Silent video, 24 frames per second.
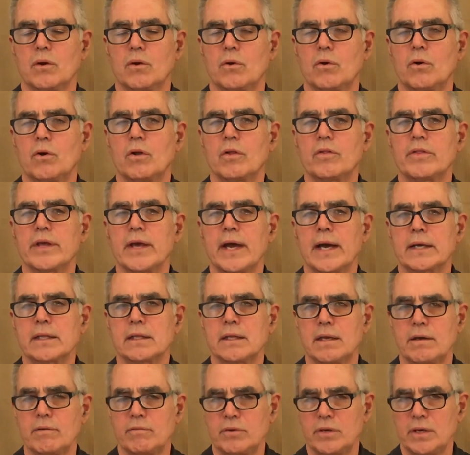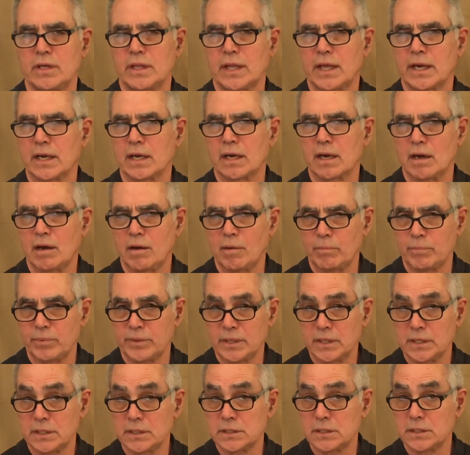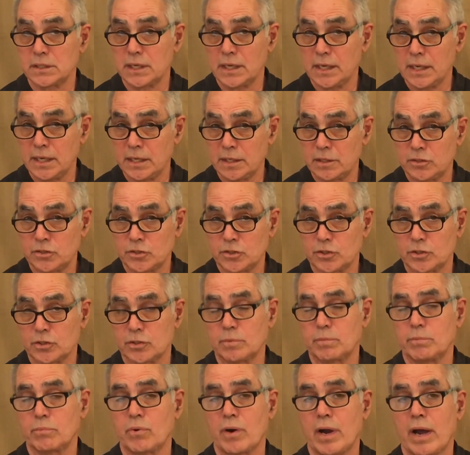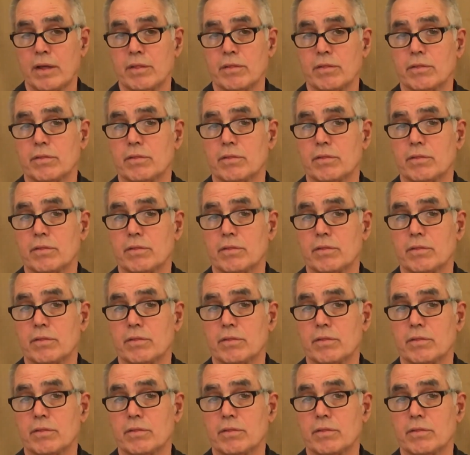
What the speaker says: All the activity that accompanies each breath.